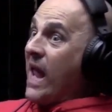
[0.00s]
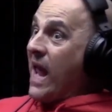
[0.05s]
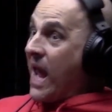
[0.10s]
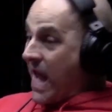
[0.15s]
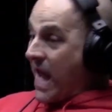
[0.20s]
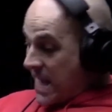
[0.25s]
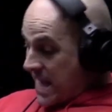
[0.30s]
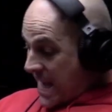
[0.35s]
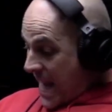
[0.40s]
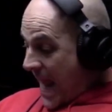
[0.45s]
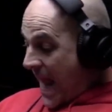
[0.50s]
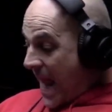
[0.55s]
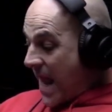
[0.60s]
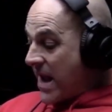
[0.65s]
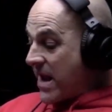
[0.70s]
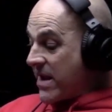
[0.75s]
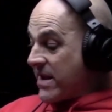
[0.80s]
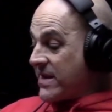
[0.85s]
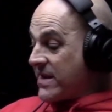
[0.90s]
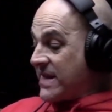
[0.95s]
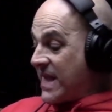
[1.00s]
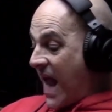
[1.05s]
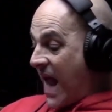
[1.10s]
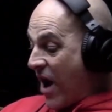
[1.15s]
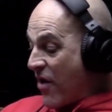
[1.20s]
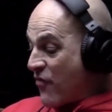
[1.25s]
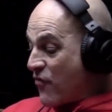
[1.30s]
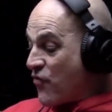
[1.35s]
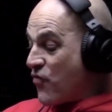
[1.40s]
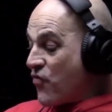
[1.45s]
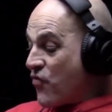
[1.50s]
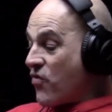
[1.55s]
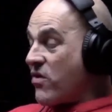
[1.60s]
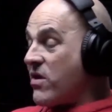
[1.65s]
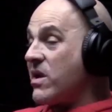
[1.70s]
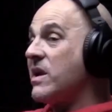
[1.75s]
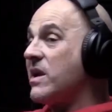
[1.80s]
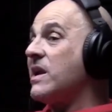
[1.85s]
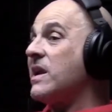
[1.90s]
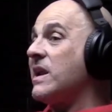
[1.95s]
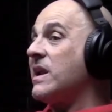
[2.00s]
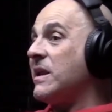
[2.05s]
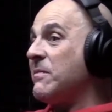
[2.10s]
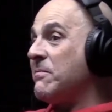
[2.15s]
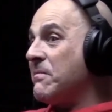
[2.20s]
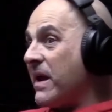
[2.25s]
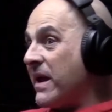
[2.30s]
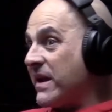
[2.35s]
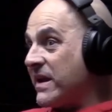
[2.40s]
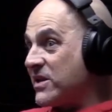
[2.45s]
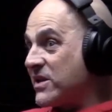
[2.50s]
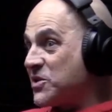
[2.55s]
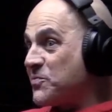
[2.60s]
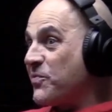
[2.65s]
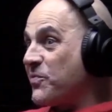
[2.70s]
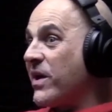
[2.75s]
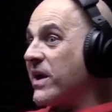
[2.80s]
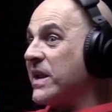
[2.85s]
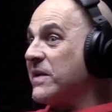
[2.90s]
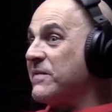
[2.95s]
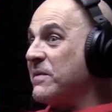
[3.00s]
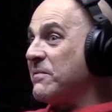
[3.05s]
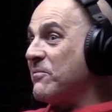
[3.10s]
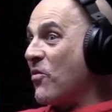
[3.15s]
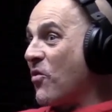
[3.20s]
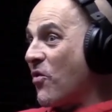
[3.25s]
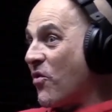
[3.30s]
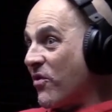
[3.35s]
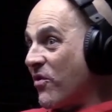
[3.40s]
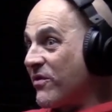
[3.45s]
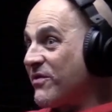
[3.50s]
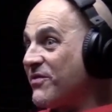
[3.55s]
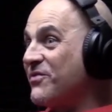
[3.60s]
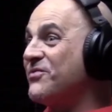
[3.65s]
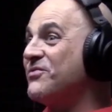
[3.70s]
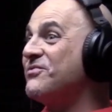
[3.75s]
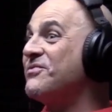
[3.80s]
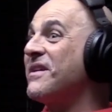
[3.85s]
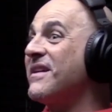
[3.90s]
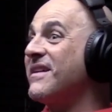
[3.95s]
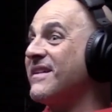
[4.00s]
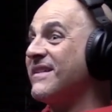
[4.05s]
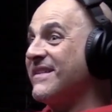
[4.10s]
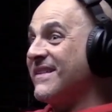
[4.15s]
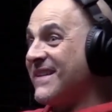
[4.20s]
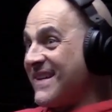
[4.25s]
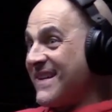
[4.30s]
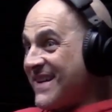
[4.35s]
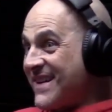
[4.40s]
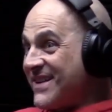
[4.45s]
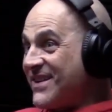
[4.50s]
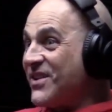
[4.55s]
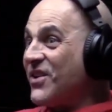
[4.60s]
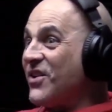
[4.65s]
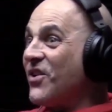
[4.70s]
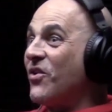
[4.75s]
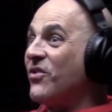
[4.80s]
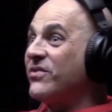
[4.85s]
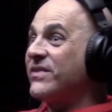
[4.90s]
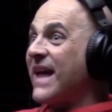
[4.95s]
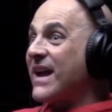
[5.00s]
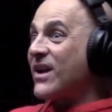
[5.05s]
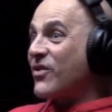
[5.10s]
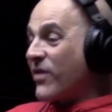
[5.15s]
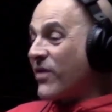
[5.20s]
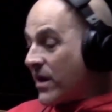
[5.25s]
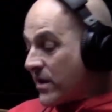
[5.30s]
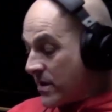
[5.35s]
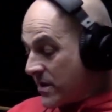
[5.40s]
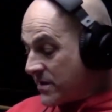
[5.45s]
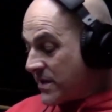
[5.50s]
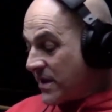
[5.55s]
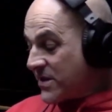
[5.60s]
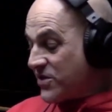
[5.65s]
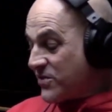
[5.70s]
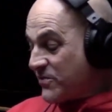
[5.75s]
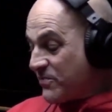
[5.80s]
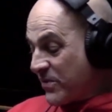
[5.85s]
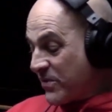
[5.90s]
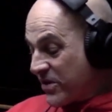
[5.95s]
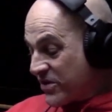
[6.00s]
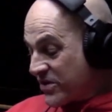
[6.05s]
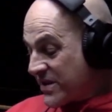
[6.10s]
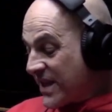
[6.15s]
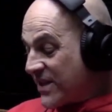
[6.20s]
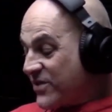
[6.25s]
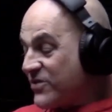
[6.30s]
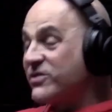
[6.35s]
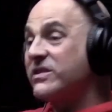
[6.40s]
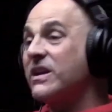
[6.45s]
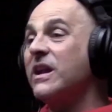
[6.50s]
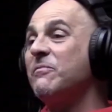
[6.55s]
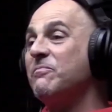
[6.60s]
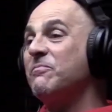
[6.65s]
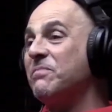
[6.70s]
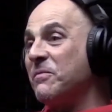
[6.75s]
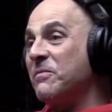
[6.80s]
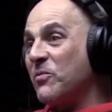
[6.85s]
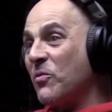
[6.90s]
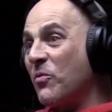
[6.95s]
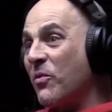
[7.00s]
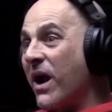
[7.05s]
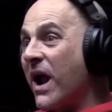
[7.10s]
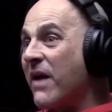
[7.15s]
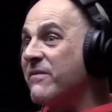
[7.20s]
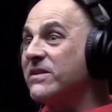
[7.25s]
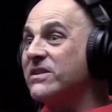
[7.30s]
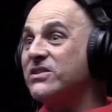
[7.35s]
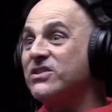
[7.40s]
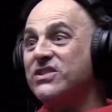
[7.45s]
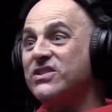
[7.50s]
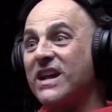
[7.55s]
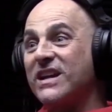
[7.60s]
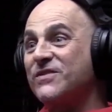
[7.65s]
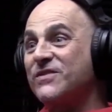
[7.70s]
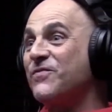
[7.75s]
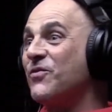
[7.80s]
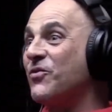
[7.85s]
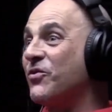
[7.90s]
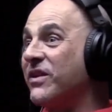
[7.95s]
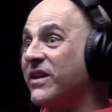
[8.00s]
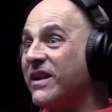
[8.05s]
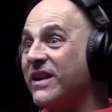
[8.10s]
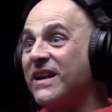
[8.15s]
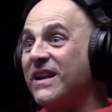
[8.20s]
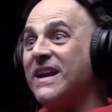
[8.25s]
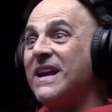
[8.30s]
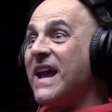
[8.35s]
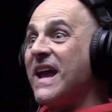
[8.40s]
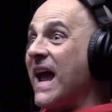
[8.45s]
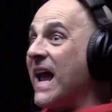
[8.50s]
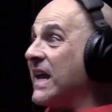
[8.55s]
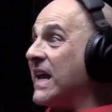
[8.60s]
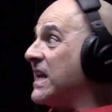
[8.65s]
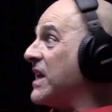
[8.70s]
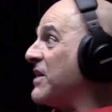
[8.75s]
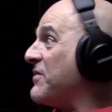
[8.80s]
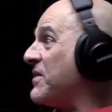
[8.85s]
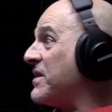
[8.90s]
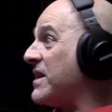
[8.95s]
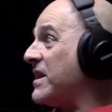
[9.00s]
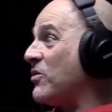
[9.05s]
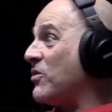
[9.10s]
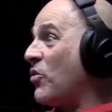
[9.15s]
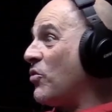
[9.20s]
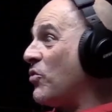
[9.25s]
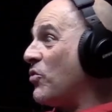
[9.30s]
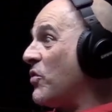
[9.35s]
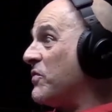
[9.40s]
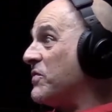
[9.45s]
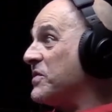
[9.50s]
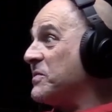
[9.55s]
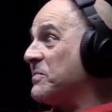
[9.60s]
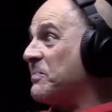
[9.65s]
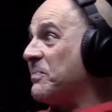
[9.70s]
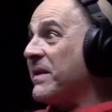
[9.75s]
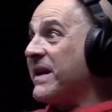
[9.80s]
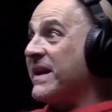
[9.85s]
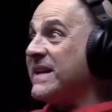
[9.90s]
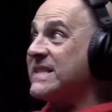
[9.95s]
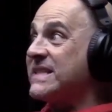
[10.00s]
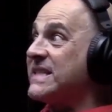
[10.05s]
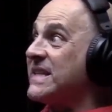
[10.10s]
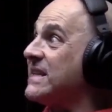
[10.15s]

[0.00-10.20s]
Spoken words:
And that really made it spread even more, right? Yes. You know, that crack addiction, because like you say, people were having sex for it and giving it all over the place.